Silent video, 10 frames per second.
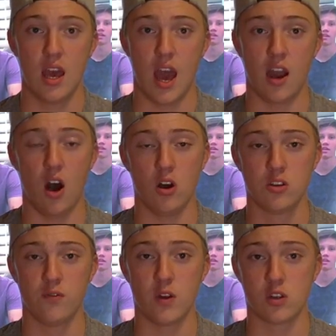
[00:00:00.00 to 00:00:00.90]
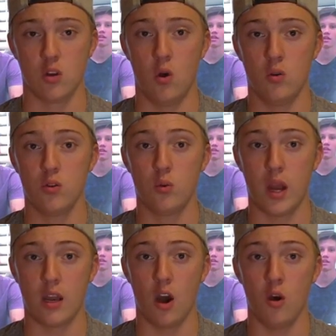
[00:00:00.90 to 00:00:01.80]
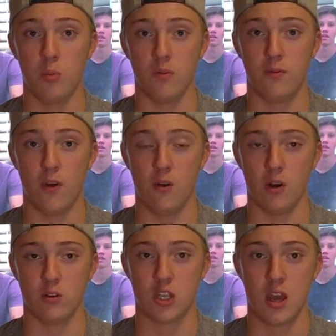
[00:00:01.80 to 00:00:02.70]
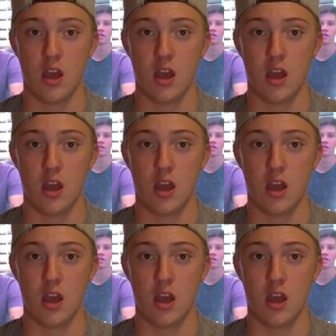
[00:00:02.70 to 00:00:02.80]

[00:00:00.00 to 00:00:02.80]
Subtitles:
and it also features a whole new way to open photos.